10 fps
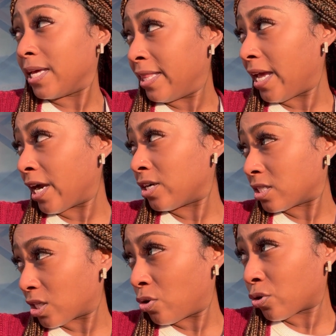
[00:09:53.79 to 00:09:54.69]
and the air is
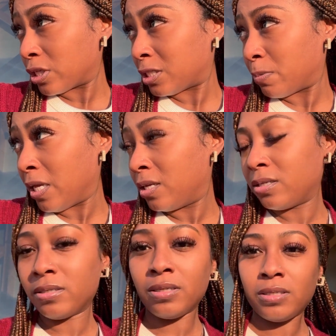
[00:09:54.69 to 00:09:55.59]
so crispy.
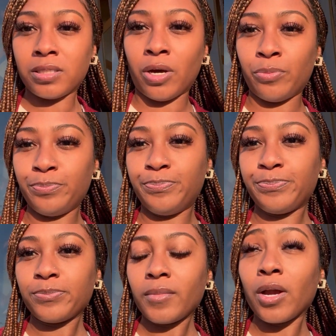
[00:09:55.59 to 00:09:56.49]
So
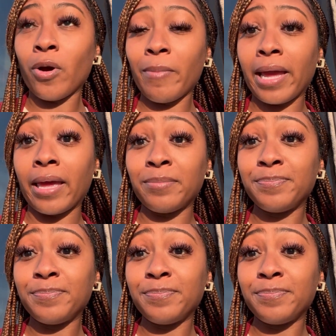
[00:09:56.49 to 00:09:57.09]
going back in.